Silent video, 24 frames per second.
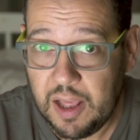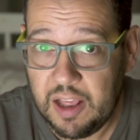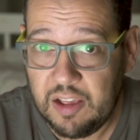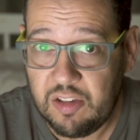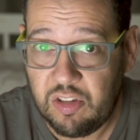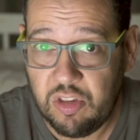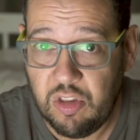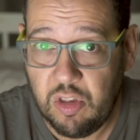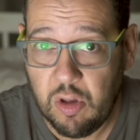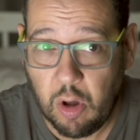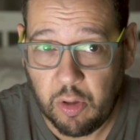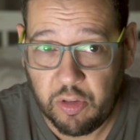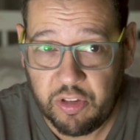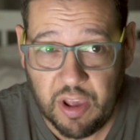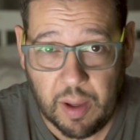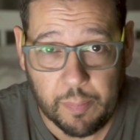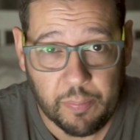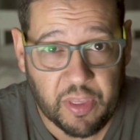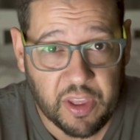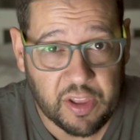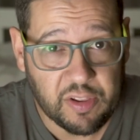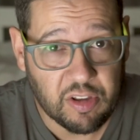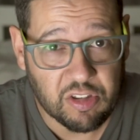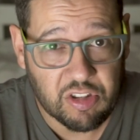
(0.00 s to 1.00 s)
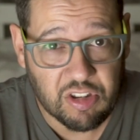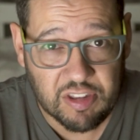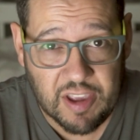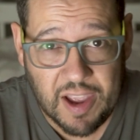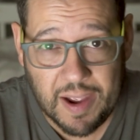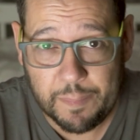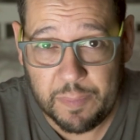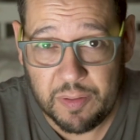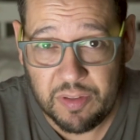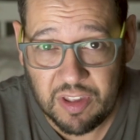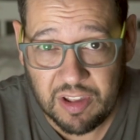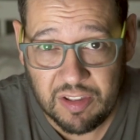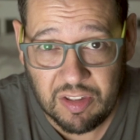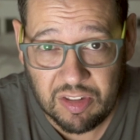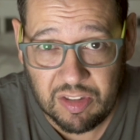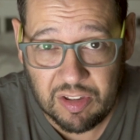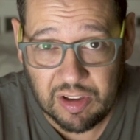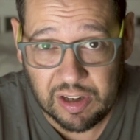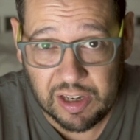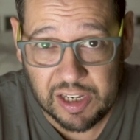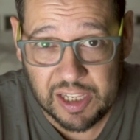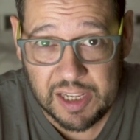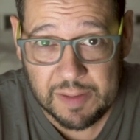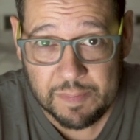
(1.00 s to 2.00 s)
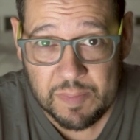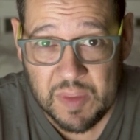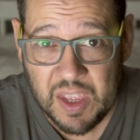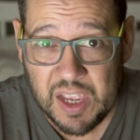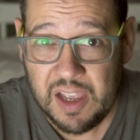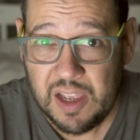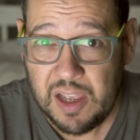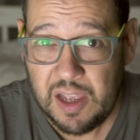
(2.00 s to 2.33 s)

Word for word: It's not something that just happens instantly.